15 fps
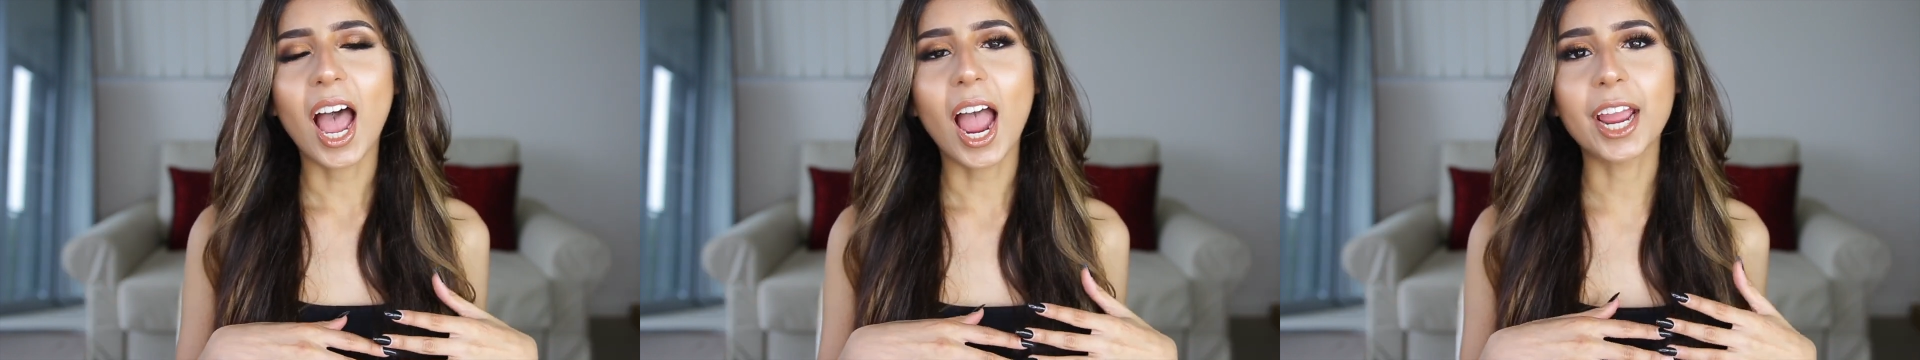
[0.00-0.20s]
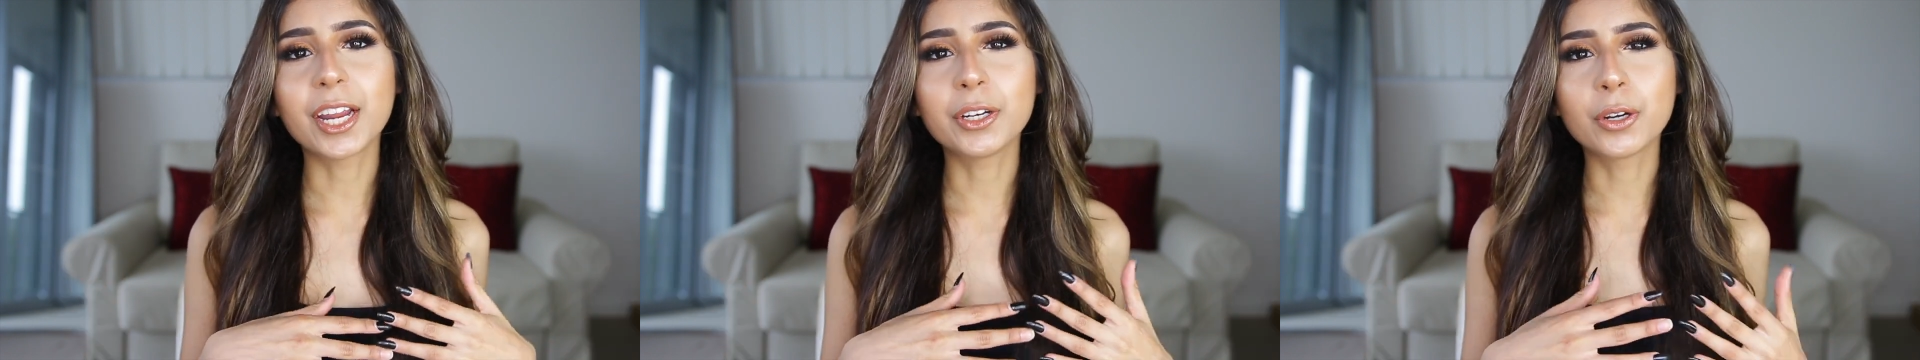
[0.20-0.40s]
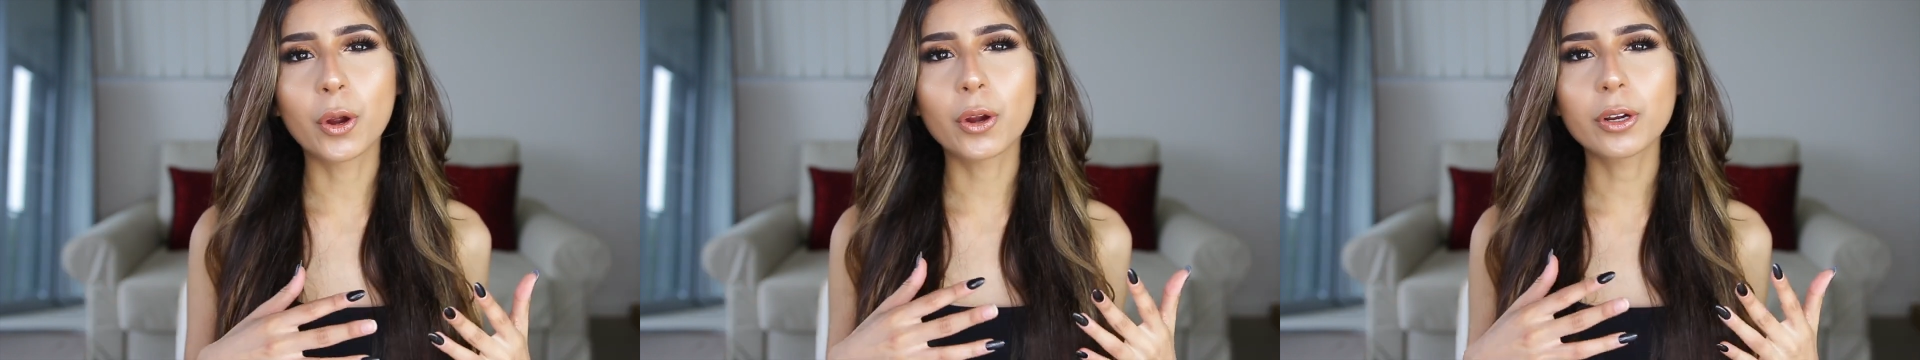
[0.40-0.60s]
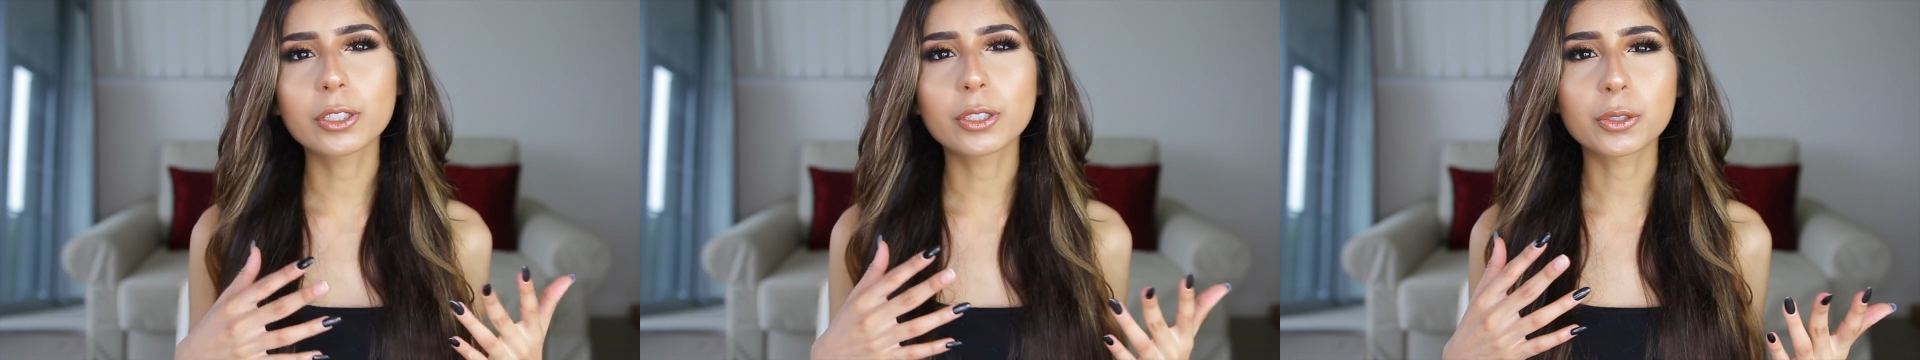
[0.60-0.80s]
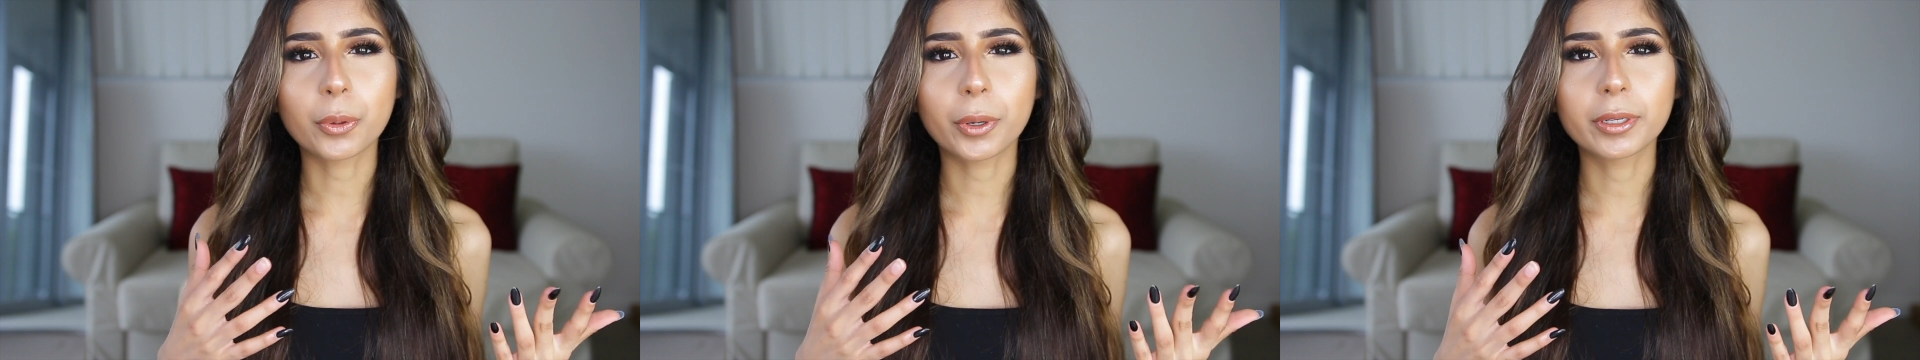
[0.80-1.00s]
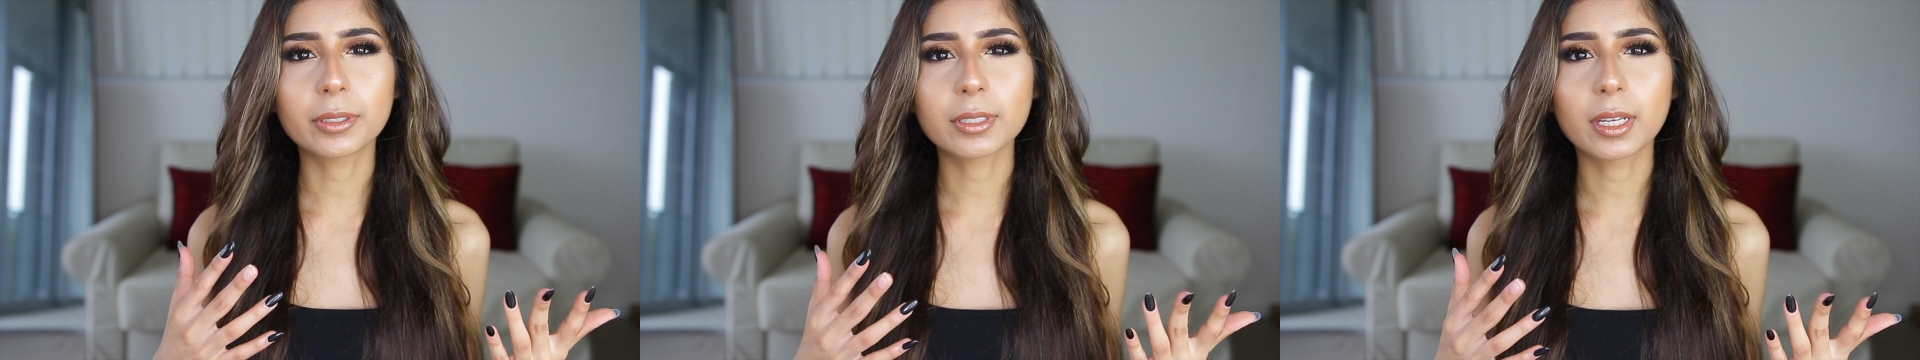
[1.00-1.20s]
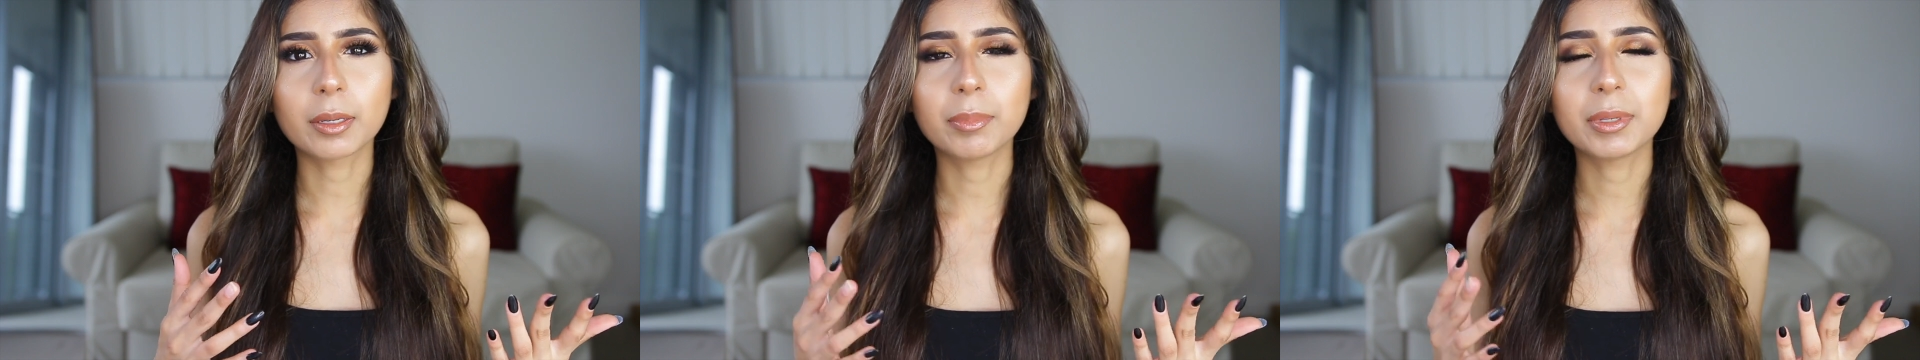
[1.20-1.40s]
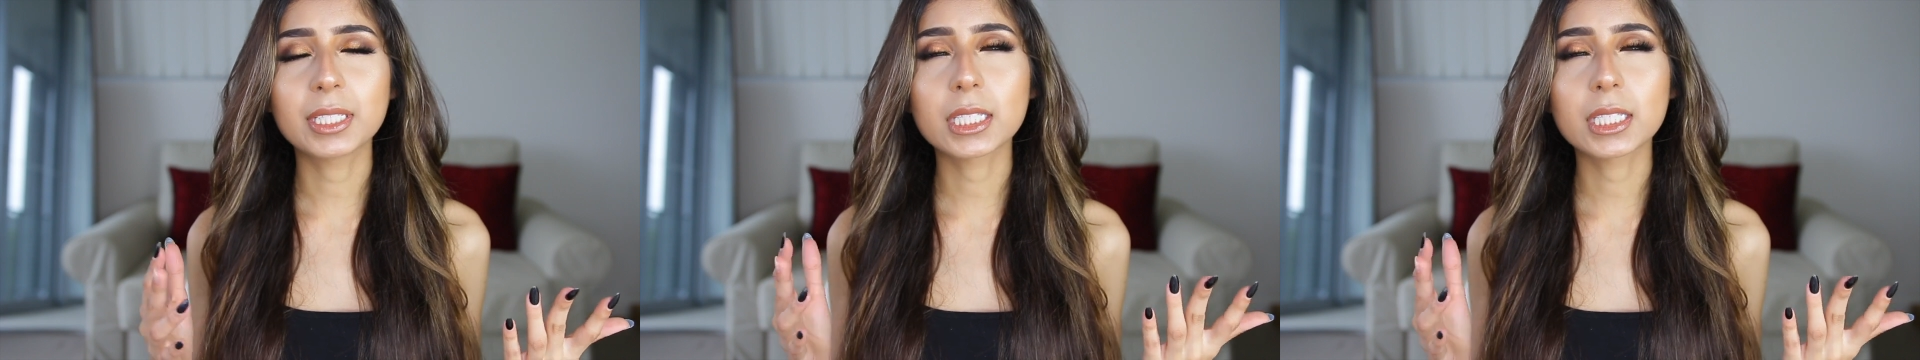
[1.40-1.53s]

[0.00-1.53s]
I know tutorials can be